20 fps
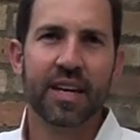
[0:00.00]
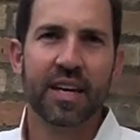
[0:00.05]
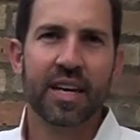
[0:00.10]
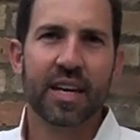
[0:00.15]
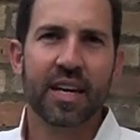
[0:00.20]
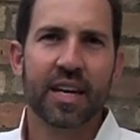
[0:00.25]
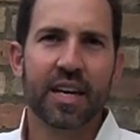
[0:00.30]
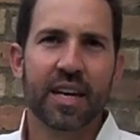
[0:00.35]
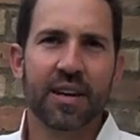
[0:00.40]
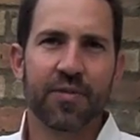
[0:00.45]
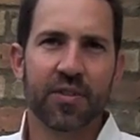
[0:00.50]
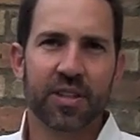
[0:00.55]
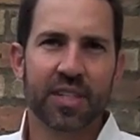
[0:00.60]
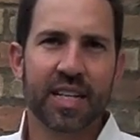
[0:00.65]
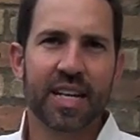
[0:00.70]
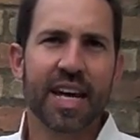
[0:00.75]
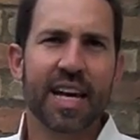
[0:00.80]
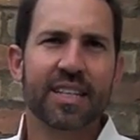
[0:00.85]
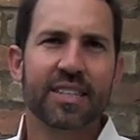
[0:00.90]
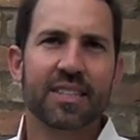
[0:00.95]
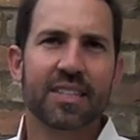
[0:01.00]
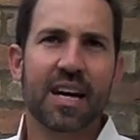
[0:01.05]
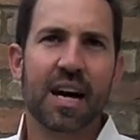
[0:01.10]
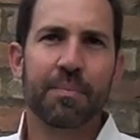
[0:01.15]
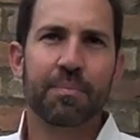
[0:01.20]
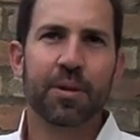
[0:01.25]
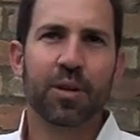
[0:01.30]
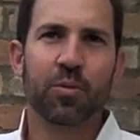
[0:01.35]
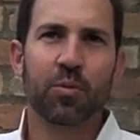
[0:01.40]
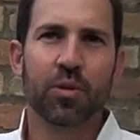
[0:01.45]
And for today's
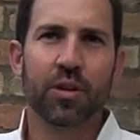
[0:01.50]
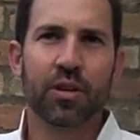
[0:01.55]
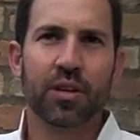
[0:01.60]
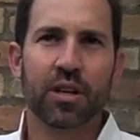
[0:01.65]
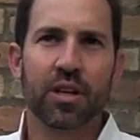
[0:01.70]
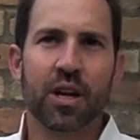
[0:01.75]
topic, we're going